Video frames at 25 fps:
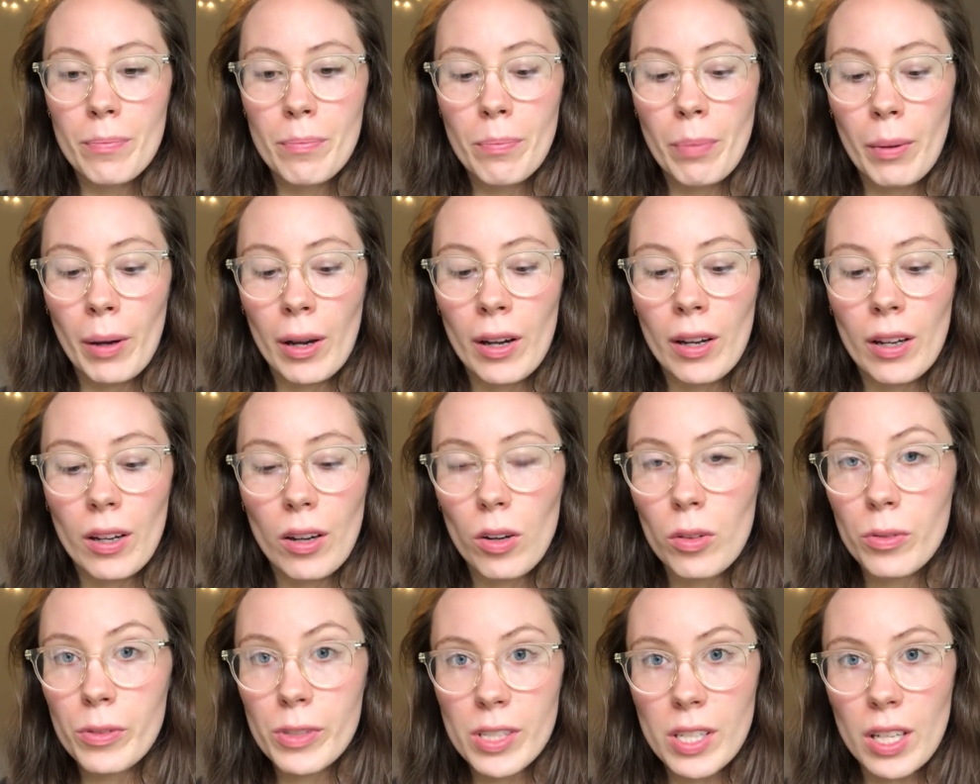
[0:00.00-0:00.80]
but
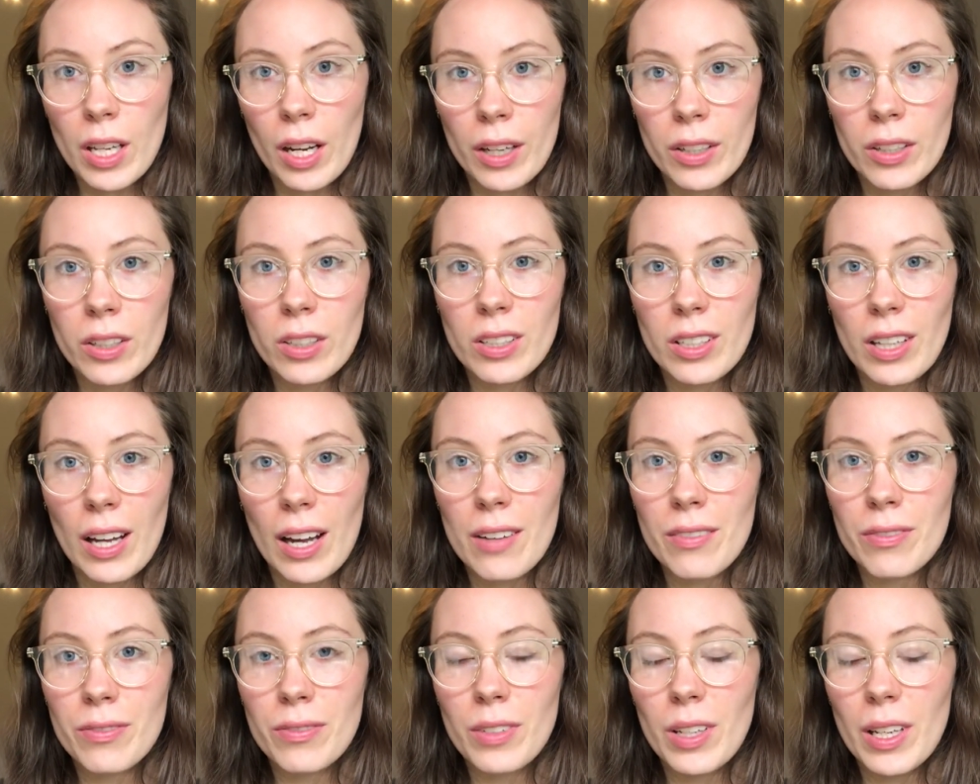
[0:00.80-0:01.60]
obviously I couldn't
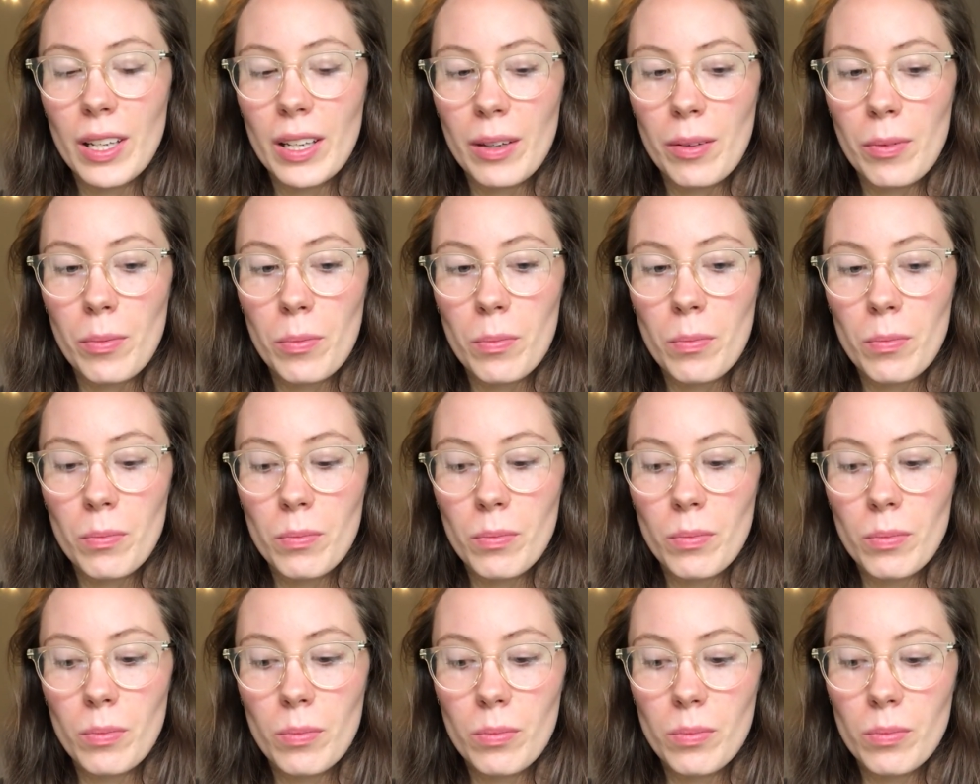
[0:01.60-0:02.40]
have it
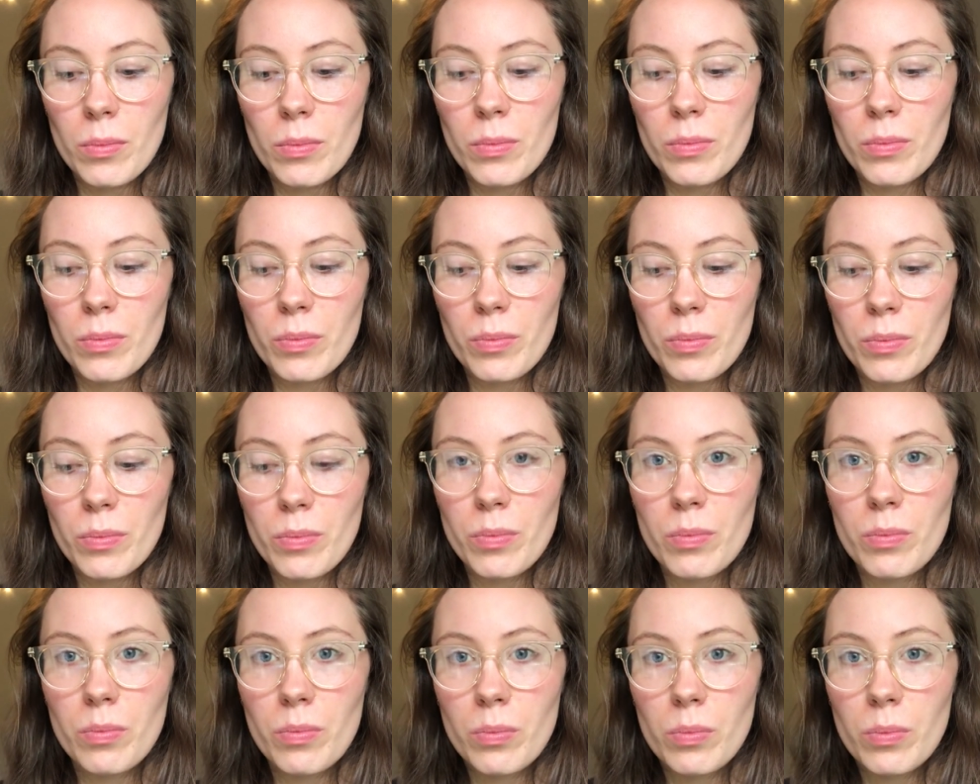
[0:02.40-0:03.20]

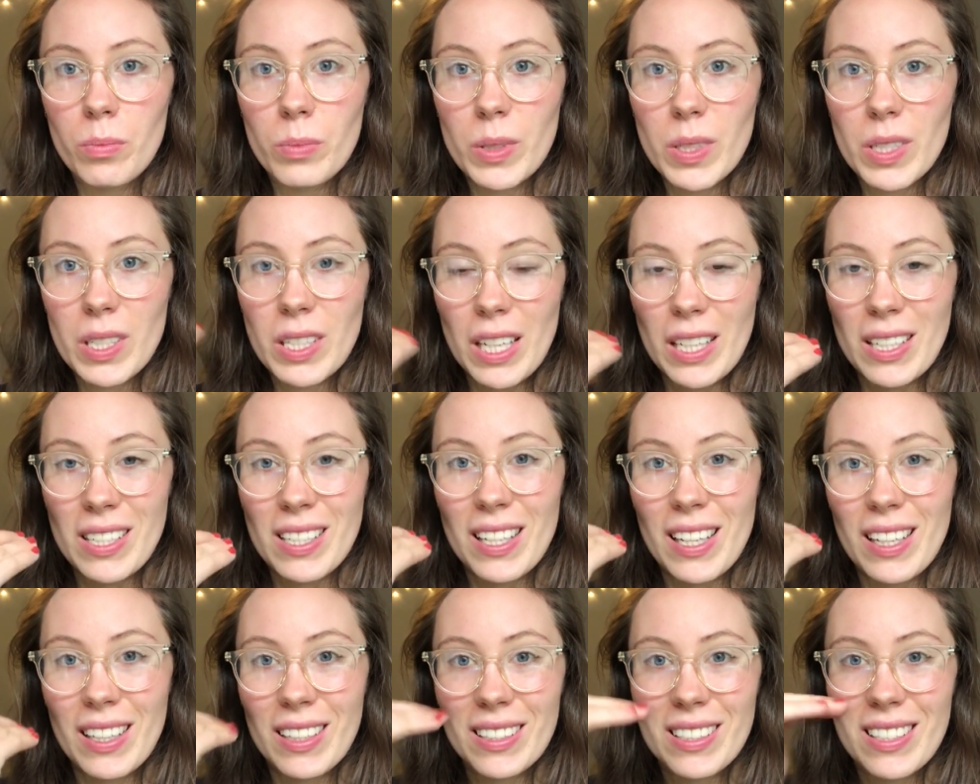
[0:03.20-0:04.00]

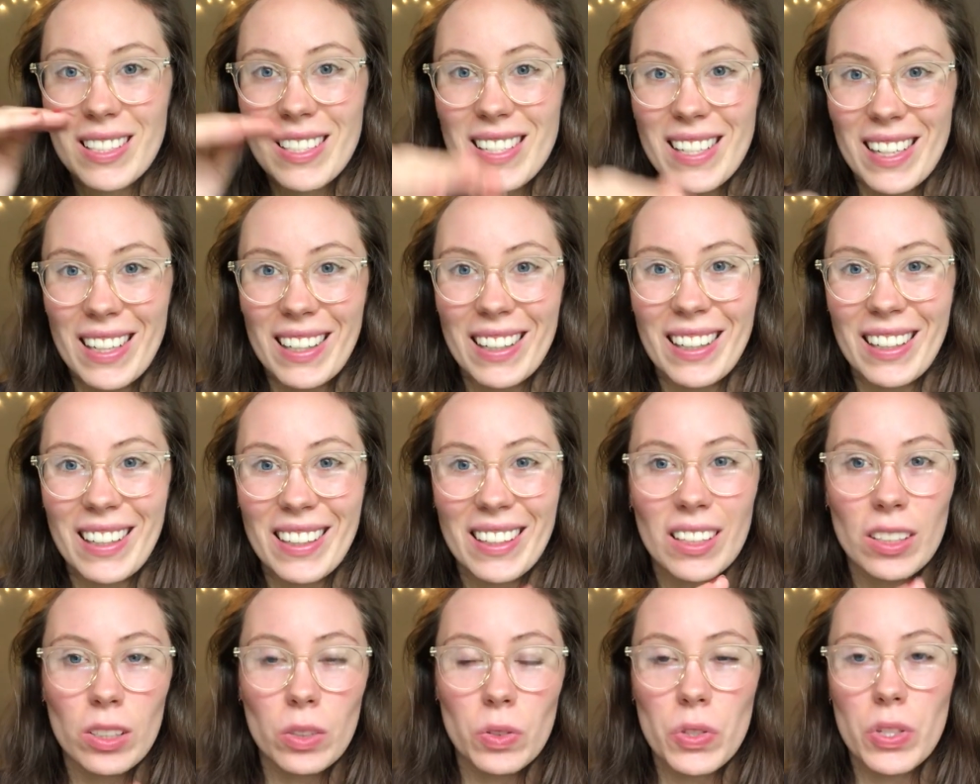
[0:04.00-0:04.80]
sitting
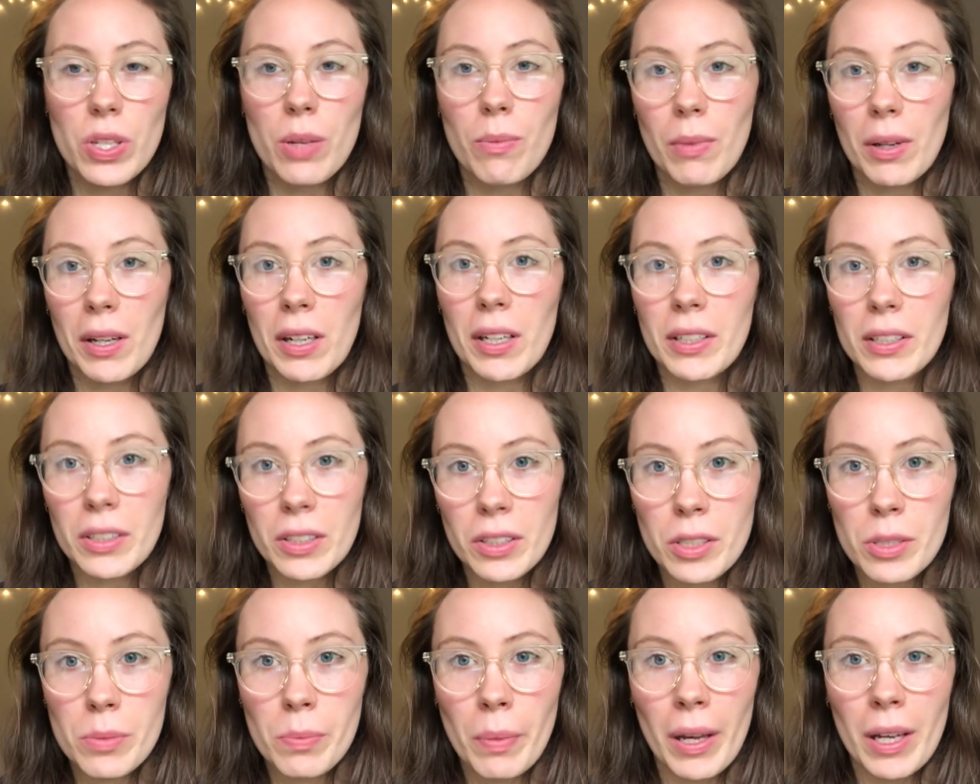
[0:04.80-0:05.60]
sticky on something like
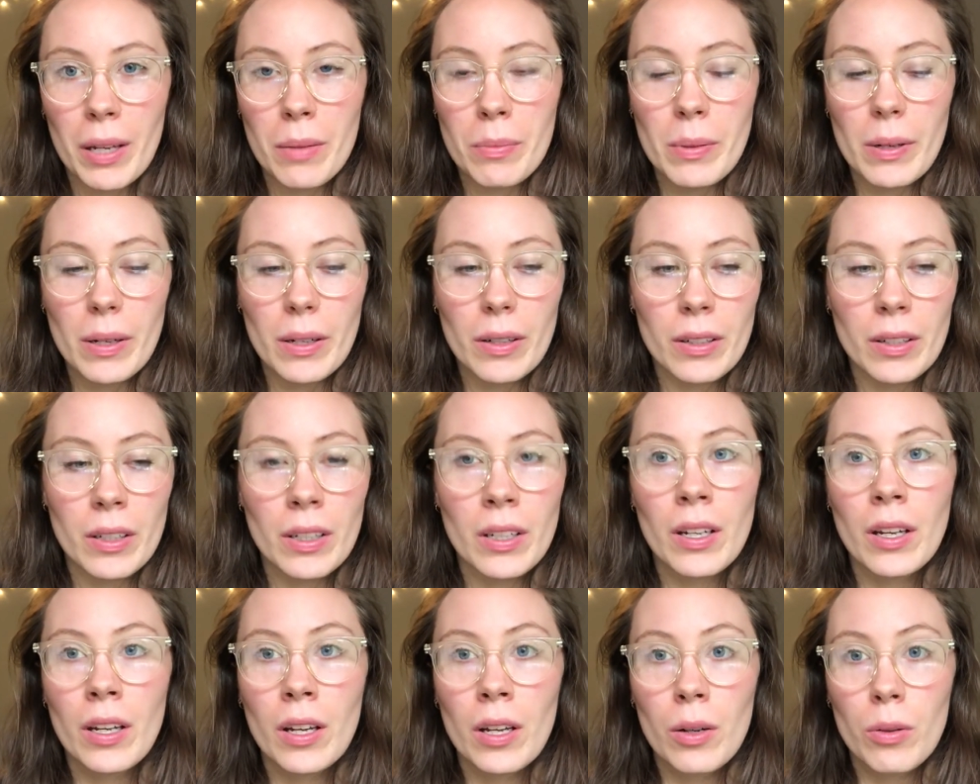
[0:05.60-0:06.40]
newspaper,
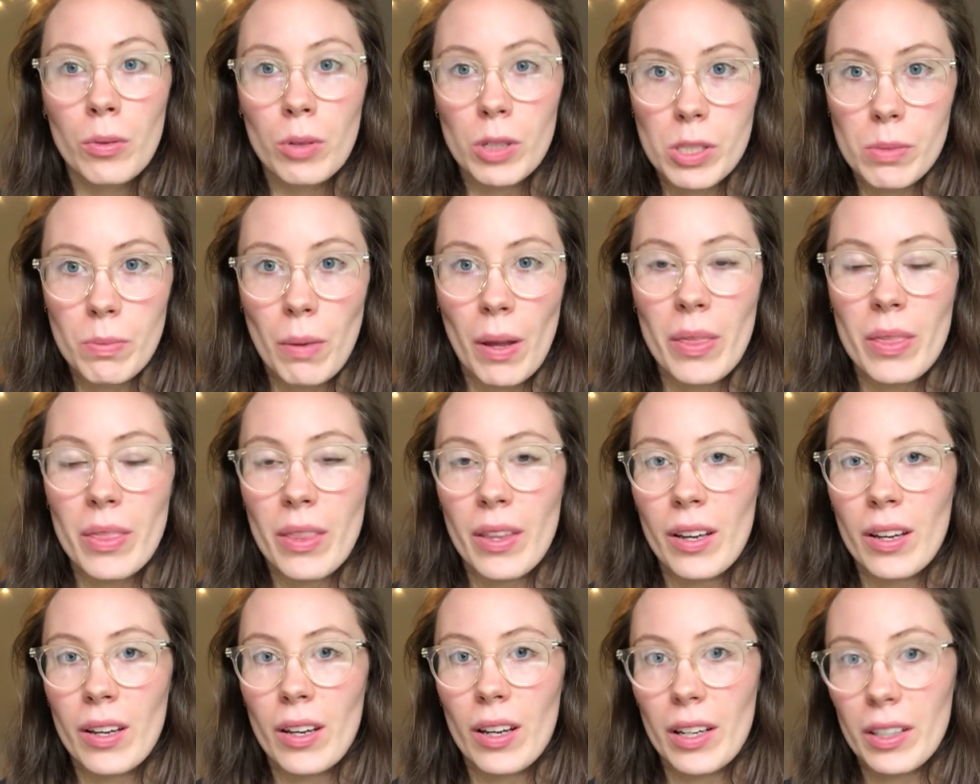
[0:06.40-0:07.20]
which meant
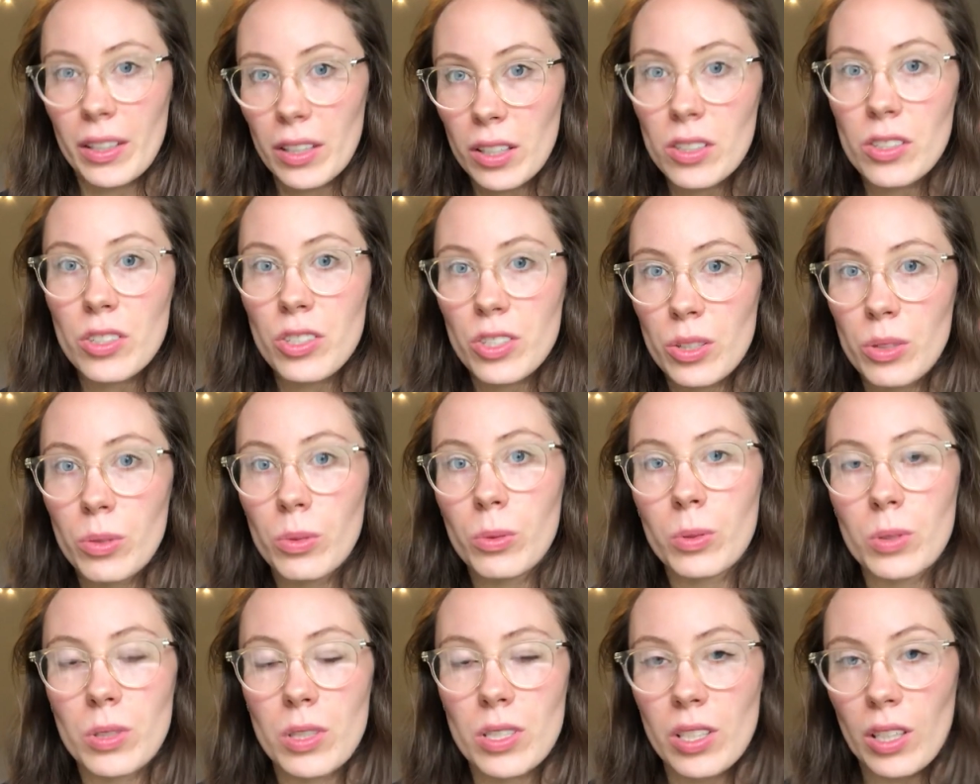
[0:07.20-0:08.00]
that I couldn't do
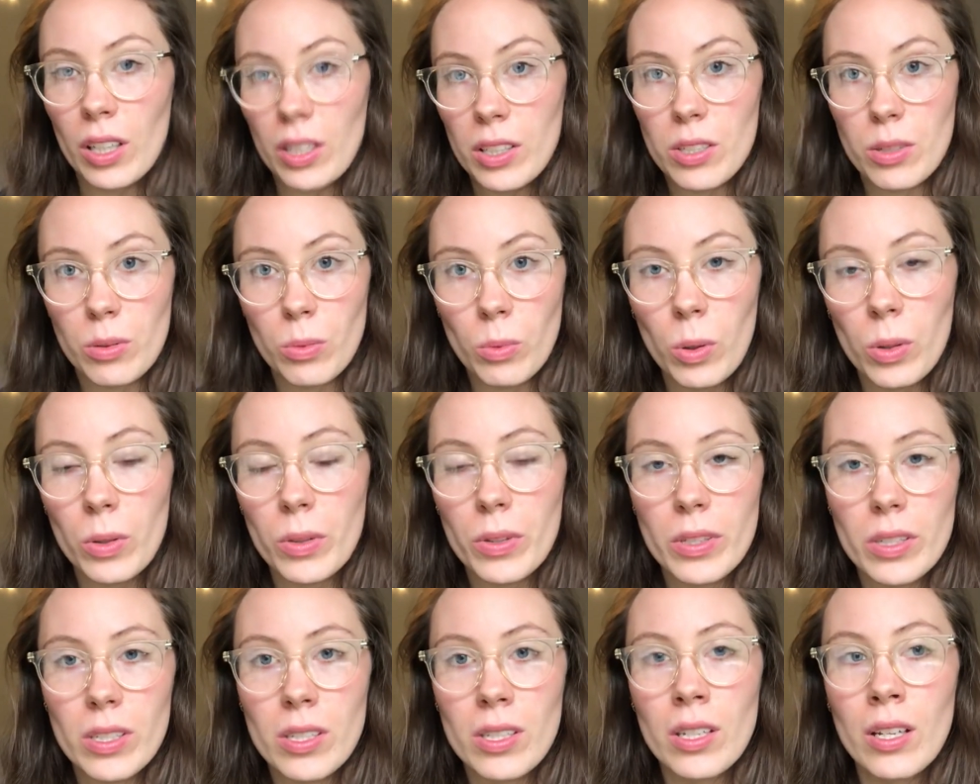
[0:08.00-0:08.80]
all the sides at
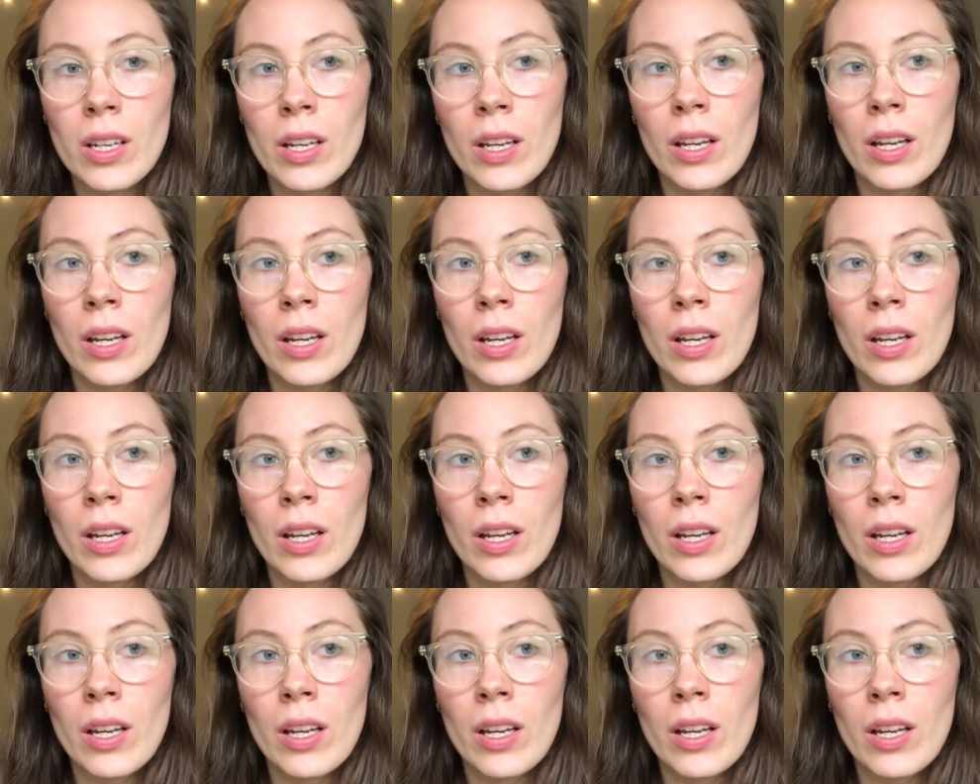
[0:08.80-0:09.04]
once.